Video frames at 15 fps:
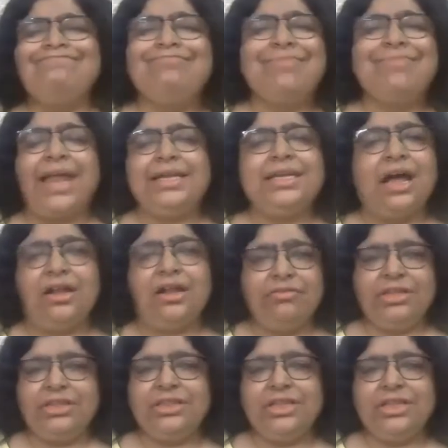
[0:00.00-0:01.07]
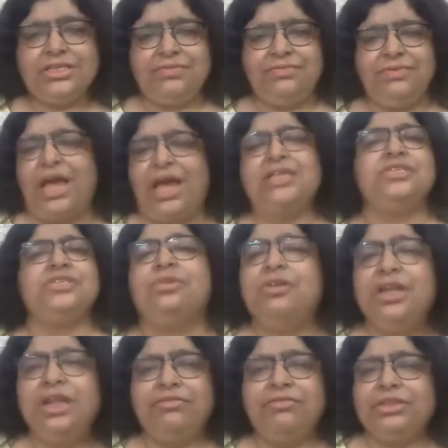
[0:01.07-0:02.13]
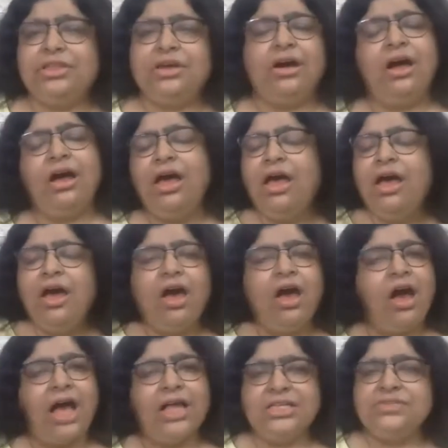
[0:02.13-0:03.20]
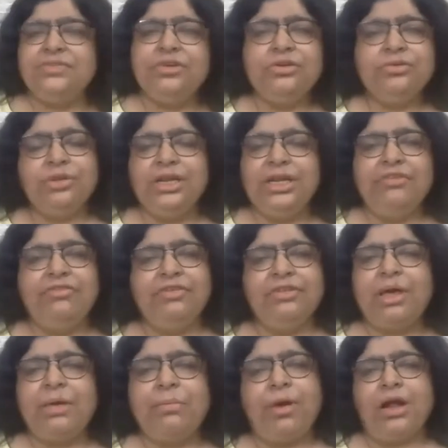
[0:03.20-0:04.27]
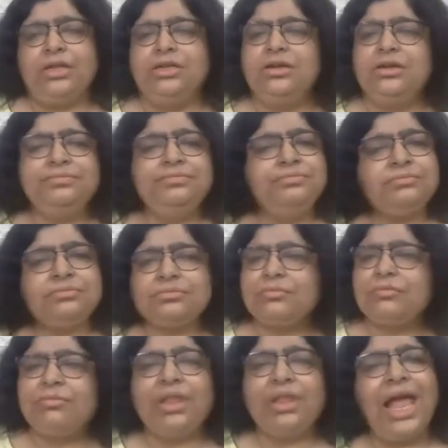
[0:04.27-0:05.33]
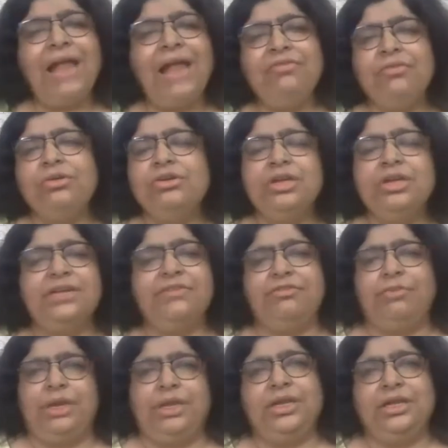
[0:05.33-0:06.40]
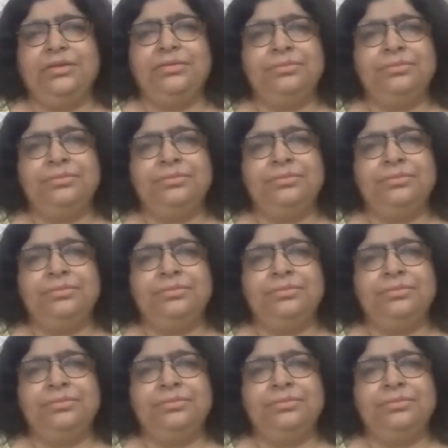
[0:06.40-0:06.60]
get done with this. I just want to live with her. I just want to live with my partner. And we want to live quietly.